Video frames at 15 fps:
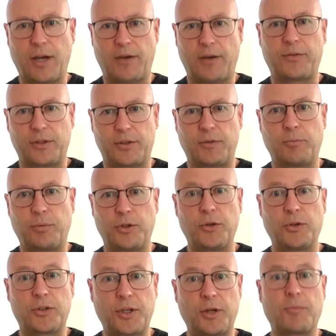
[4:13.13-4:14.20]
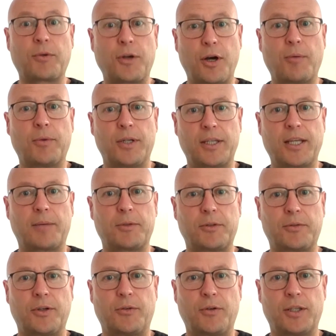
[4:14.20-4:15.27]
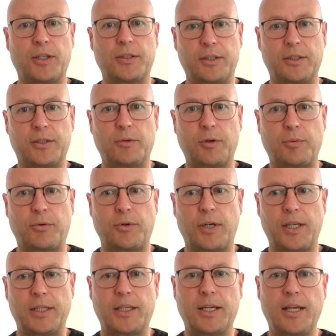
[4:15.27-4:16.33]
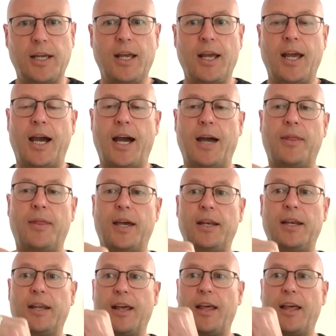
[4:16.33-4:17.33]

have to produce some carbon in the atmosphere, right, to operate. And then